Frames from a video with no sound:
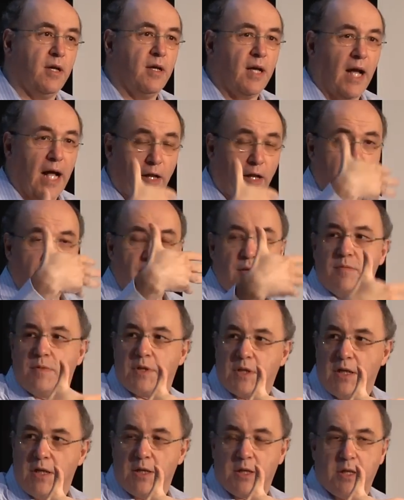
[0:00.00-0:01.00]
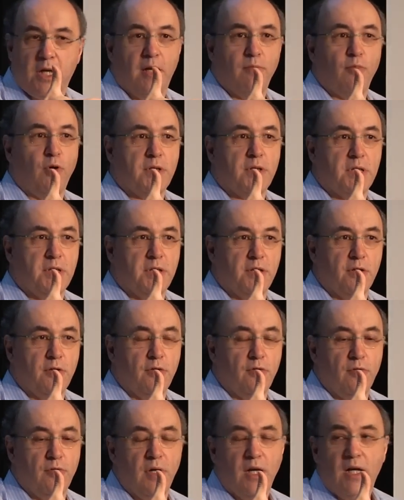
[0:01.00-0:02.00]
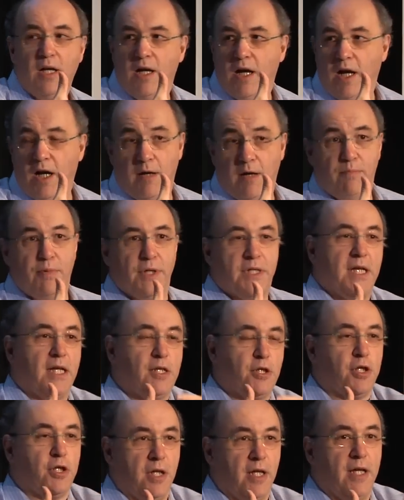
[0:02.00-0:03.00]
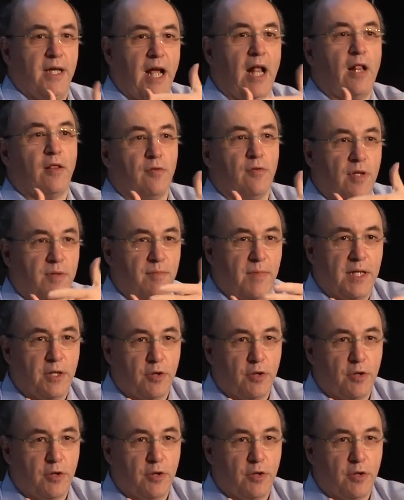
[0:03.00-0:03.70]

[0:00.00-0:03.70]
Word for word: algorithms to decide what to do, potentially algorithmic